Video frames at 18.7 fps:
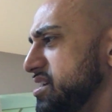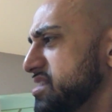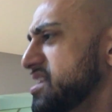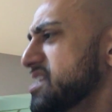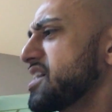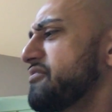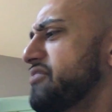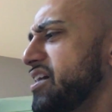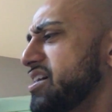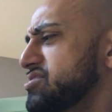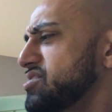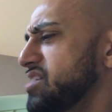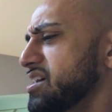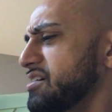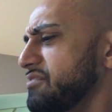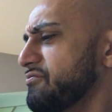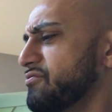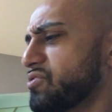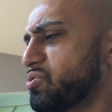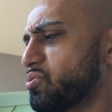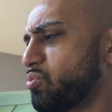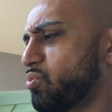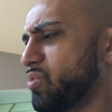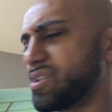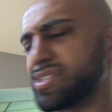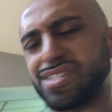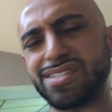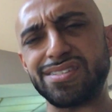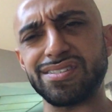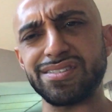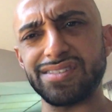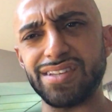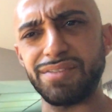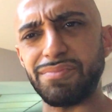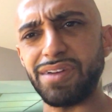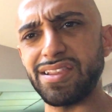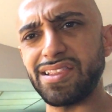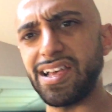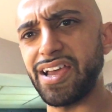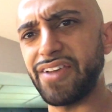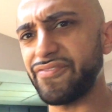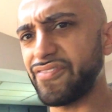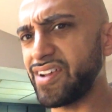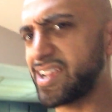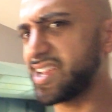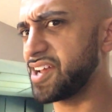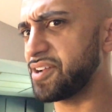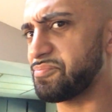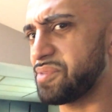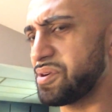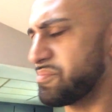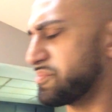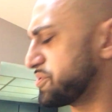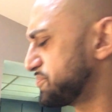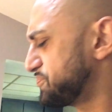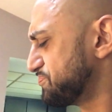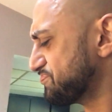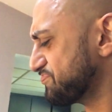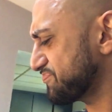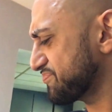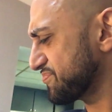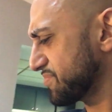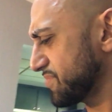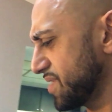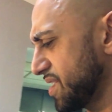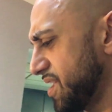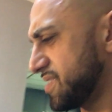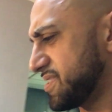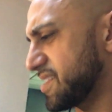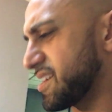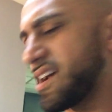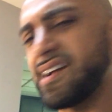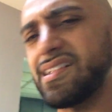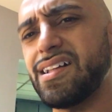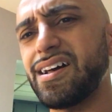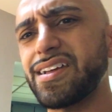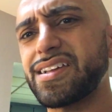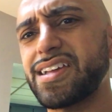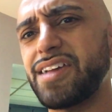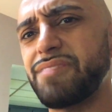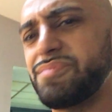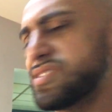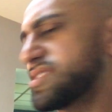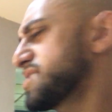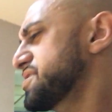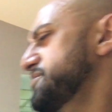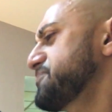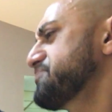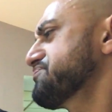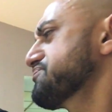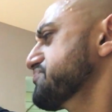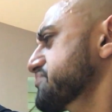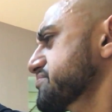I think I've had dragon fruit once in my life. I can't remember. I think a client gave me some.